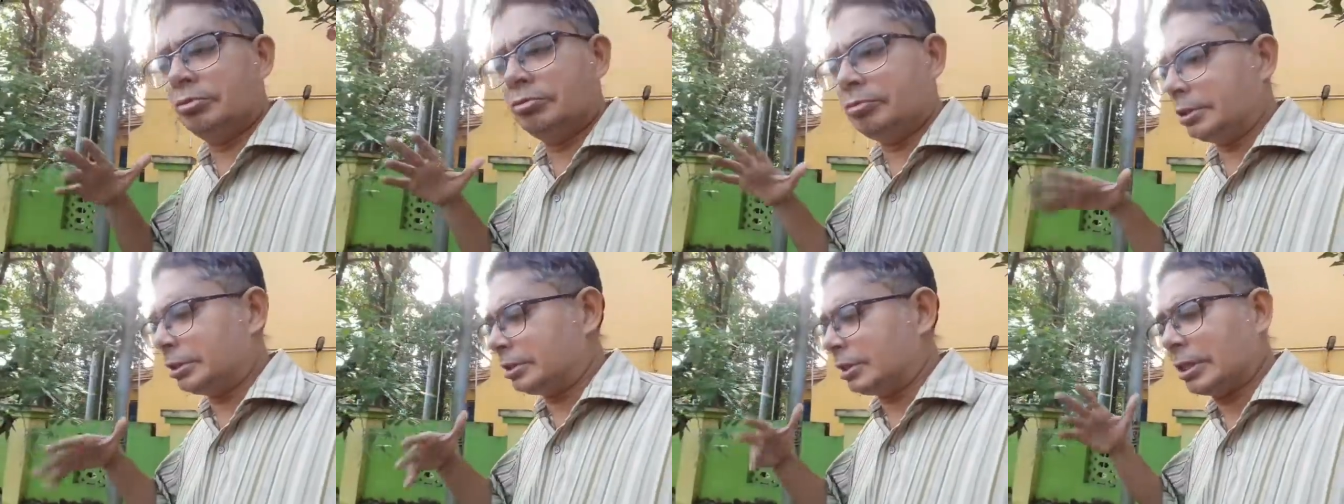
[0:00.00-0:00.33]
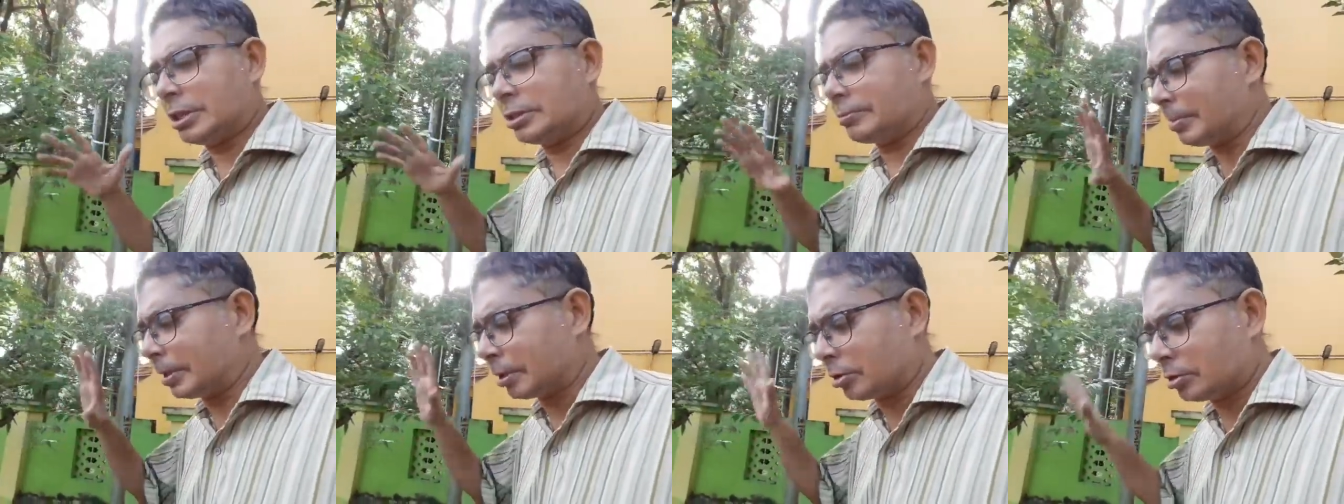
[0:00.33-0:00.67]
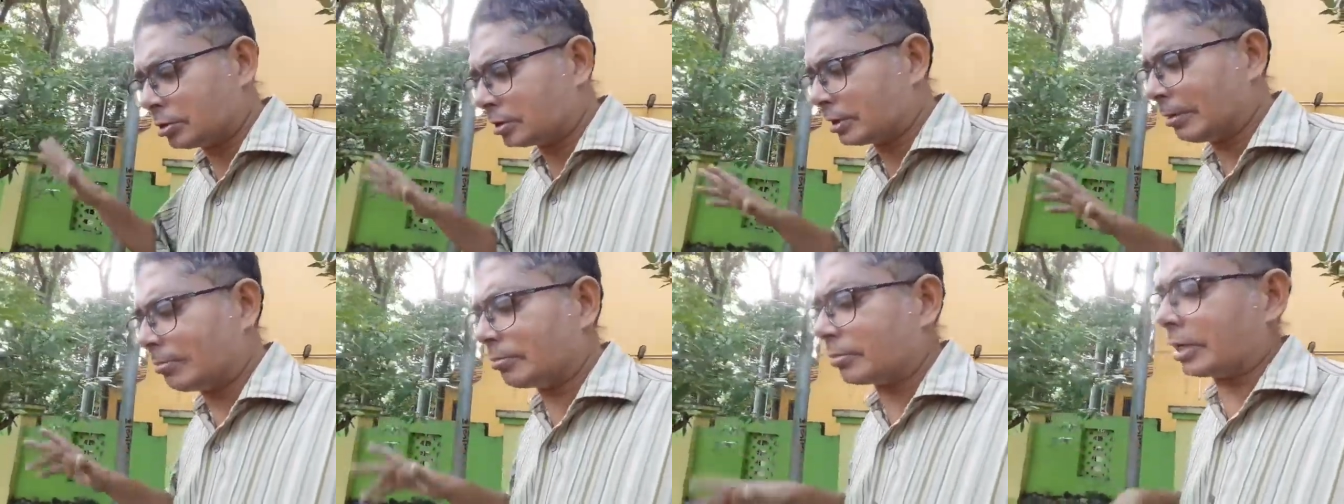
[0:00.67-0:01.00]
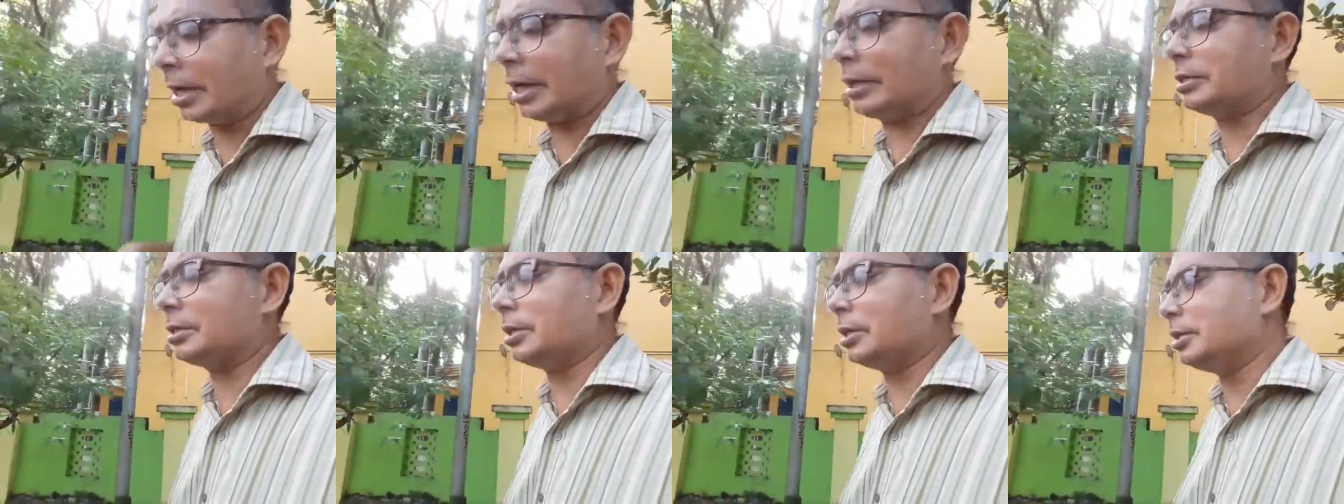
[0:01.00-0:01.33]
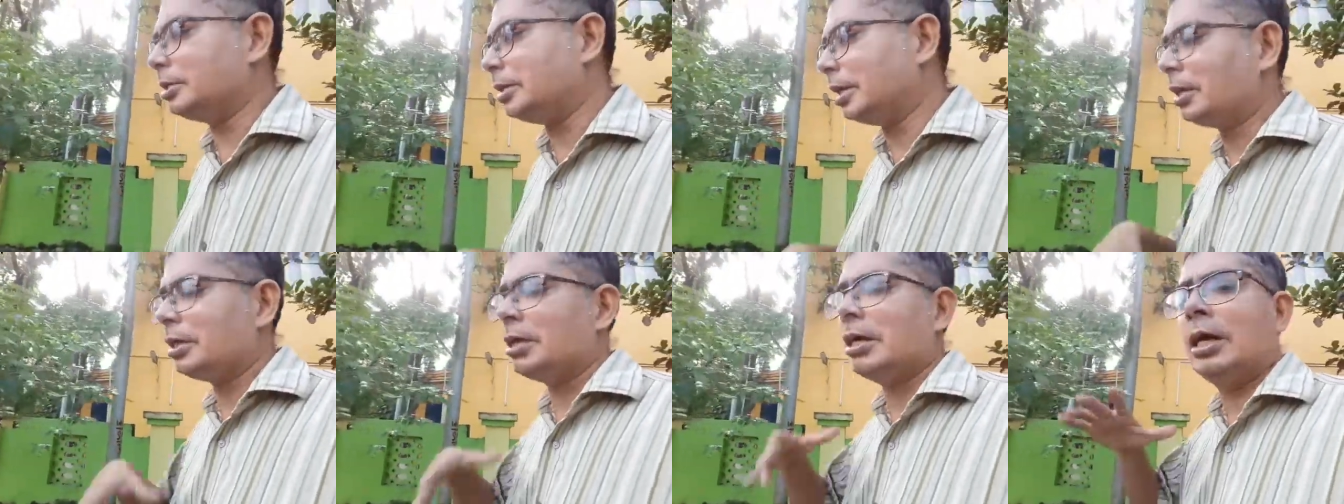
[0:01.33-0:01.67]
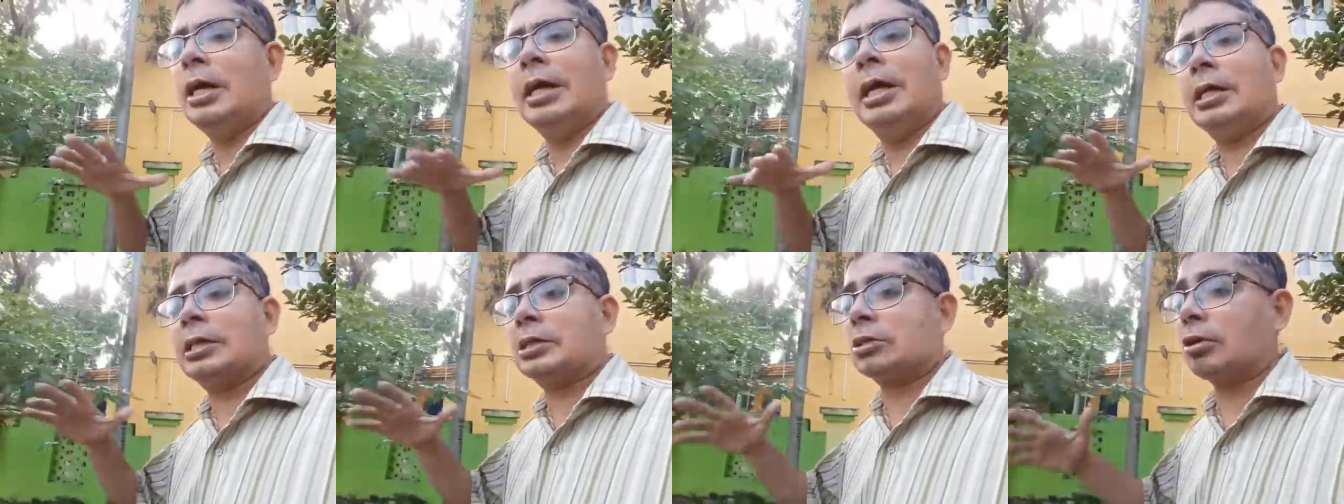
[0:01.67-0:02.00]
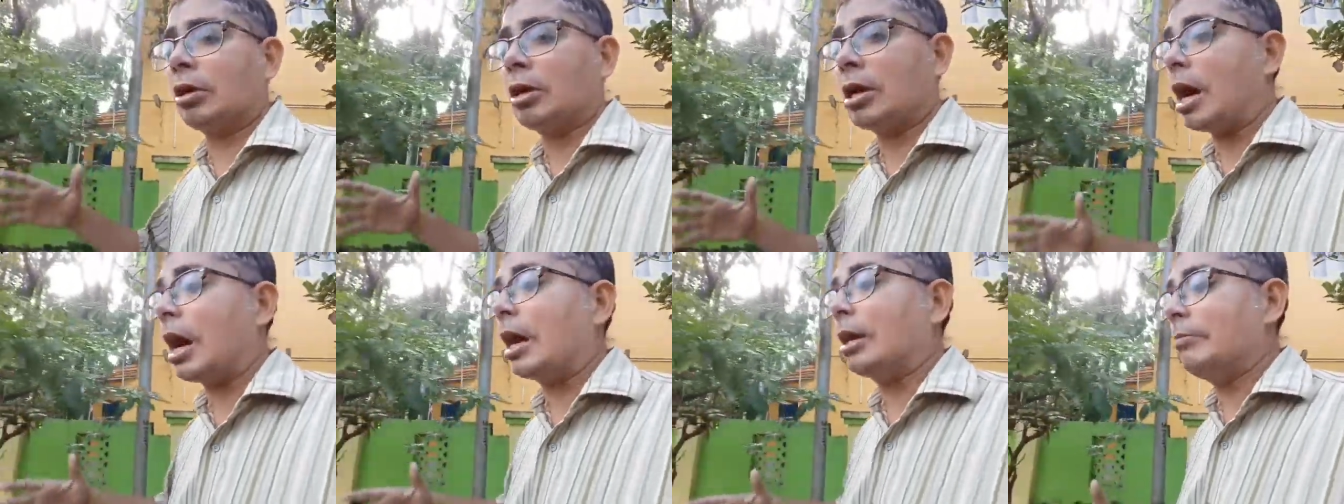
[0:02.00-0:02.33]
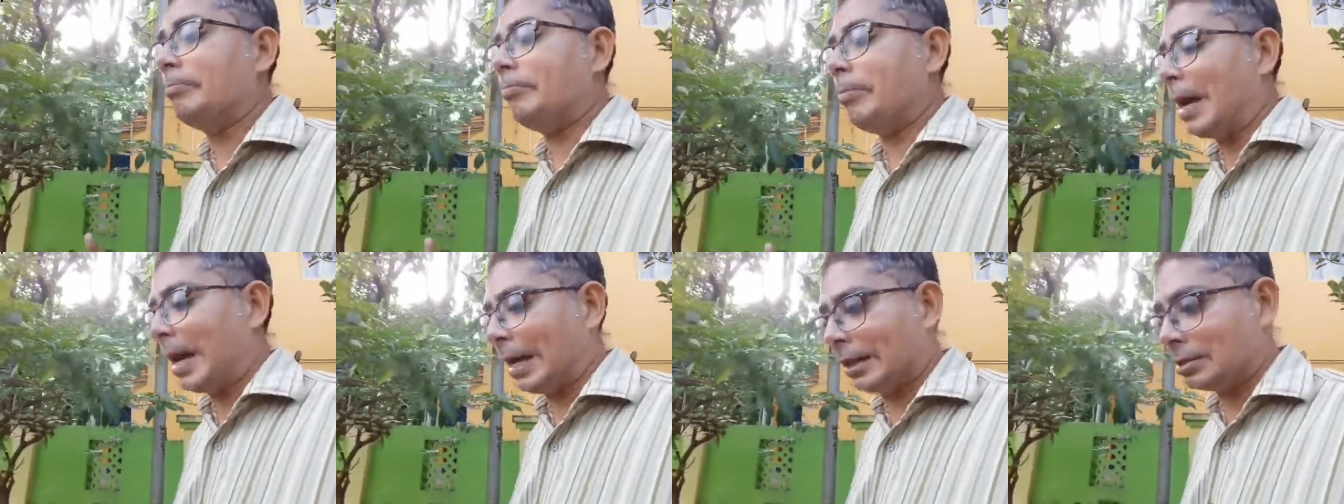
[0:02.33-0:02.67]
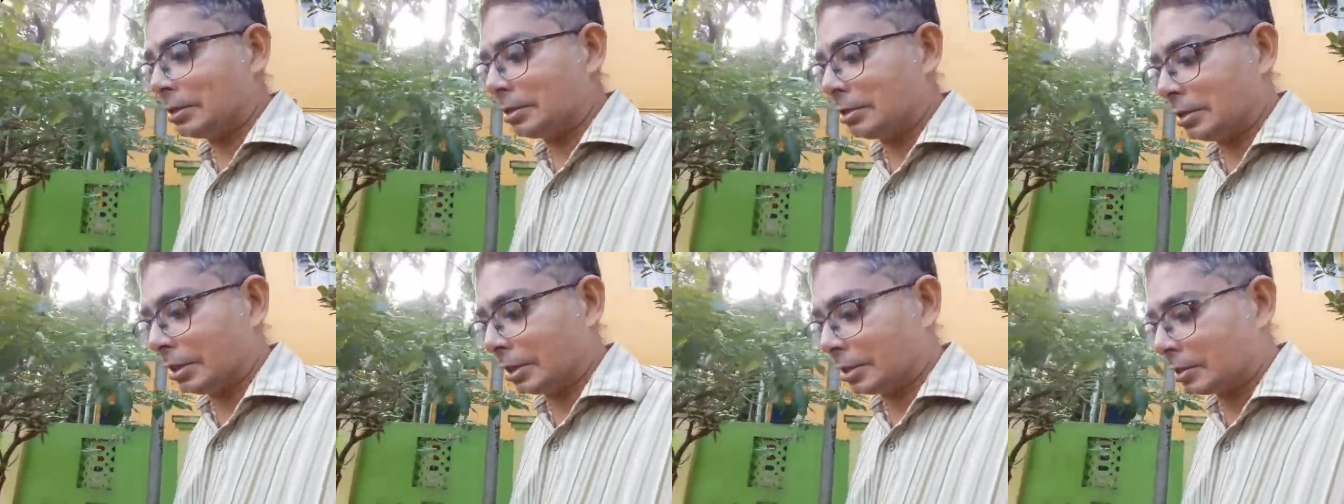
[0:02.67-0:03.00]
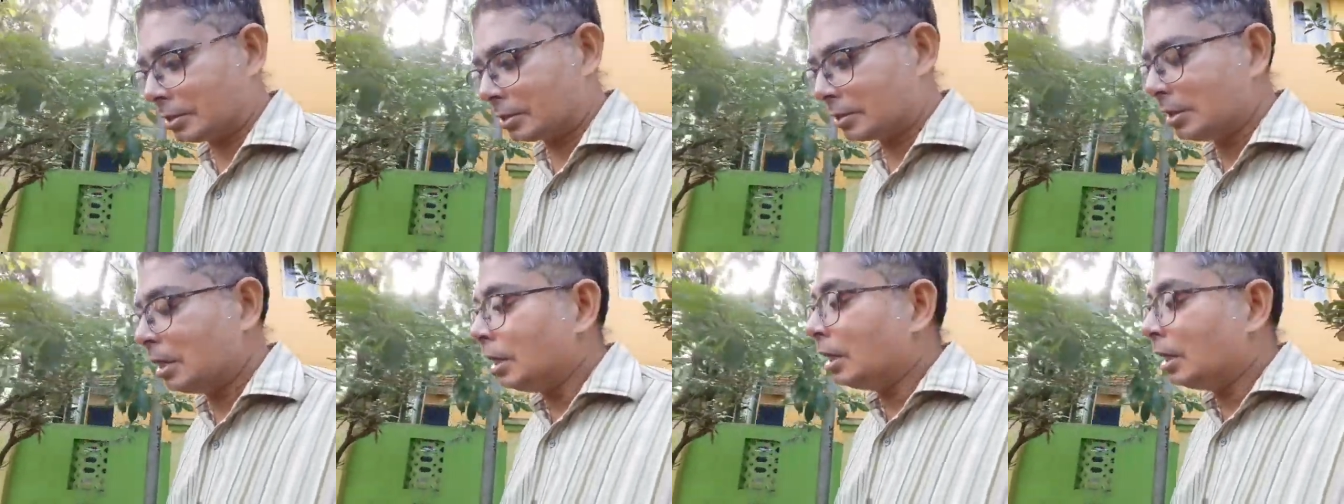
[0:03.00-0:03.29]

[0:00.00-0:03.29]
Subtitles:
with respect to some criterion. It's called unbiased tests.